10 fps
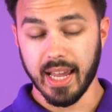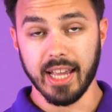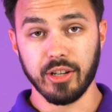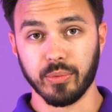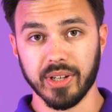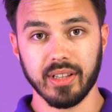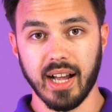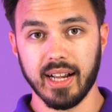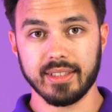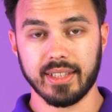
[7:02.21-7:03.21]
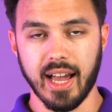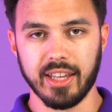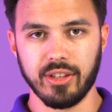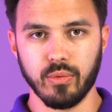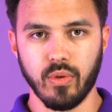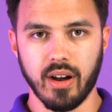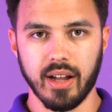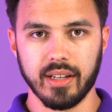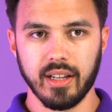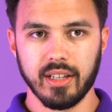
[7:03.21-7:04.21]
and you realize that you
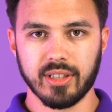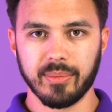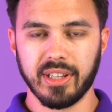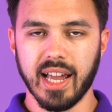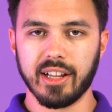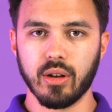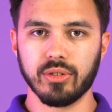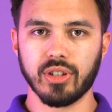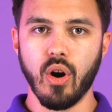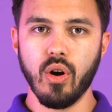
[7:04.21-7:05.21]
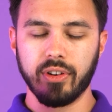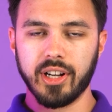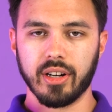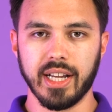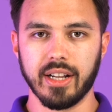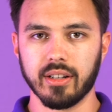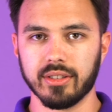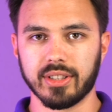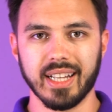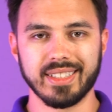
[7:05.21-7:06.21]
want something that goes over your
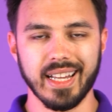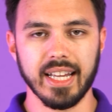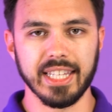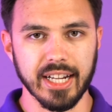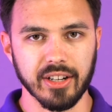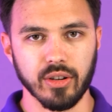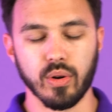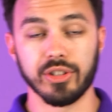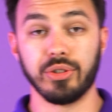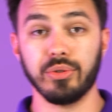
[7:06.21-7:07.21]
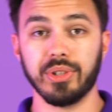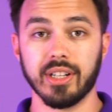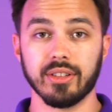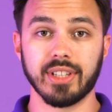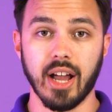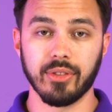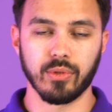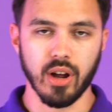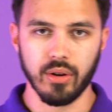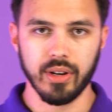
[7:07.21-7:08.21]
ears, say a year or two years down the
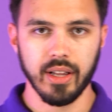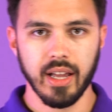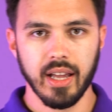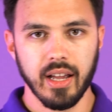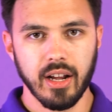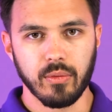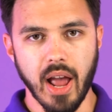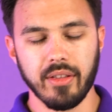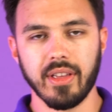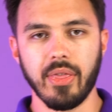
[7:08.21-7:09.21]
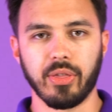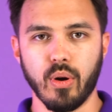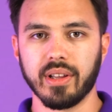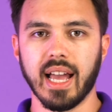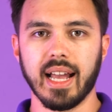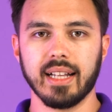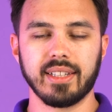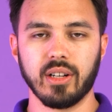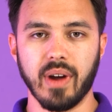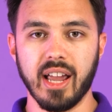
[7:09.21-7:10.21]
road, rather than throwing that
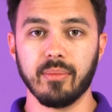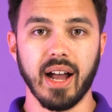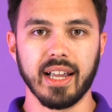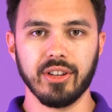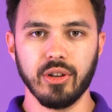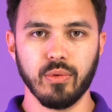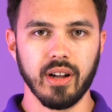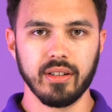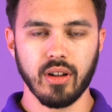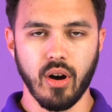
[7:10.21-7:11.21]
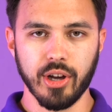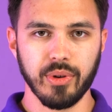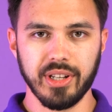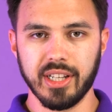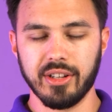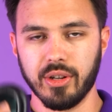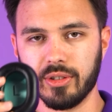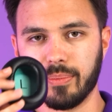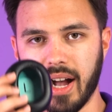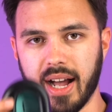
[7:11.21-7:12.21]
headset away and buying a new one, all you would need to do
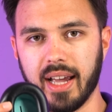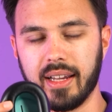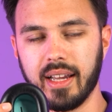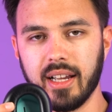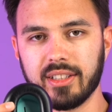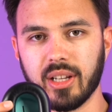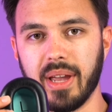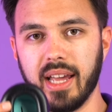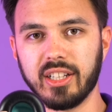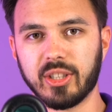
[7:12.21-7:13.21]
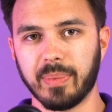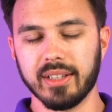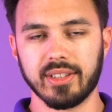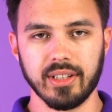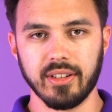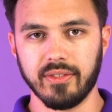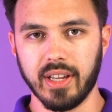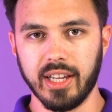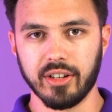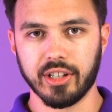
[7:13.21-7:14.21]
is buy some inexpensive
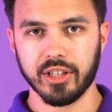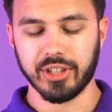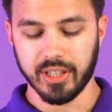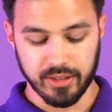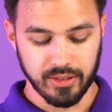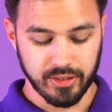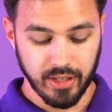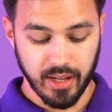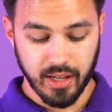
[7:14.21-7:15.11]
ear cushions,